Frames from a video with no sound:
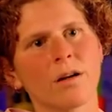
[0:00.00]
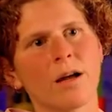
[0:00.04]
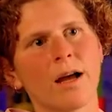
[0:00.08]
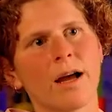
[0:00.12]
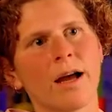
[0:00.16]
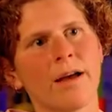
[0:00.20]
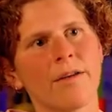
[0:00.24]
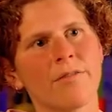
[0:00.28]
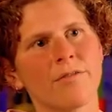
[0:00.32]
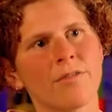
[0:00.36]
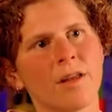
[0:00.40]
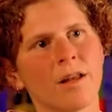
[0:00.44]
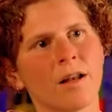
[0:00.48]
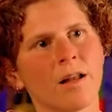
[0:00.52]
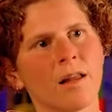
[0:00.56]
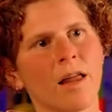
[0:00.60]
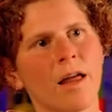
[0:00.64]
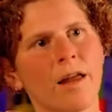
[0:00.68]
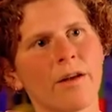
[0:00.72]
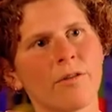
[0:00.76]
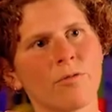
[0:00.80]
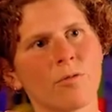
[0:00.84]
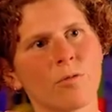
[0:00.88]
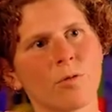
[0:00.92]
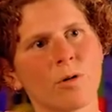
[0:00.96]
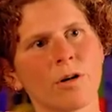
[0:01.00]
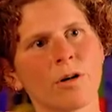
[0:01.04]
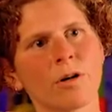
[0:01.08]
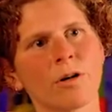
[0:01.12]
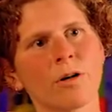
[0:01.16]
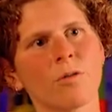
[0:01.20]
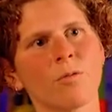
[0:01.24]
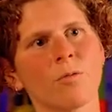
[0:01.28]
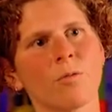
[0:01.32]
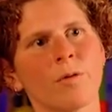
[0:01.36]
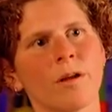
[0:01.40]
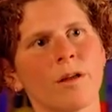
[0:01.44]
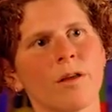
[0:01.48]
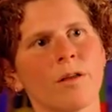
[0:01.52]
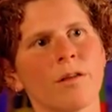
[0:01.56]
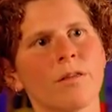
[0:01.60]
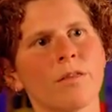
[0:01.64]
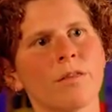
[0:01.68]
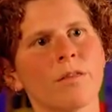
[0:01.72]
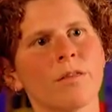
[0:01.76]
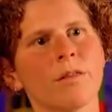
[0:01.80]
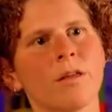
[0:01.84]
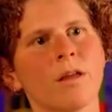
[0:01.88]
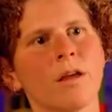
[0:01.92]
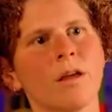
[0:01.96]
I've done a lot of work
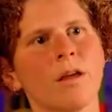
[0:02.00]
with